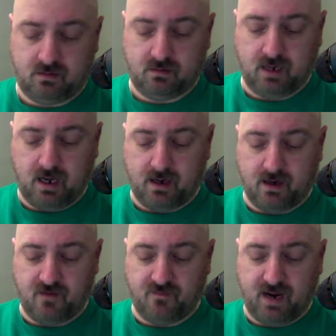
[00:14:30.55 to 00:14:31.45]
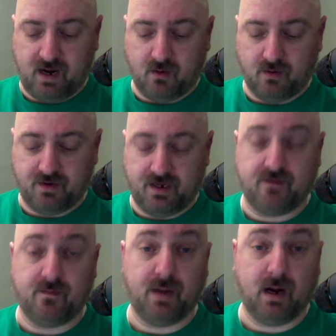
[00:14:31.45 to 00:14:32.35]
got enough power to
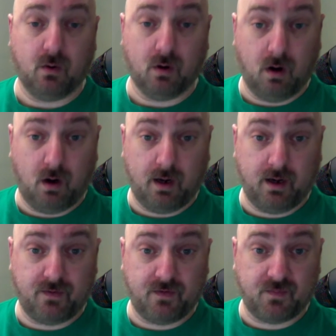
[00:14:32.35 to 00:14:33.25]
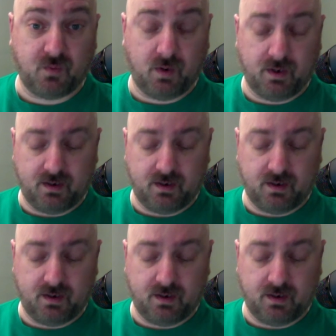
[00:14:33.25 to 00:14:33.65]
even power on at this point.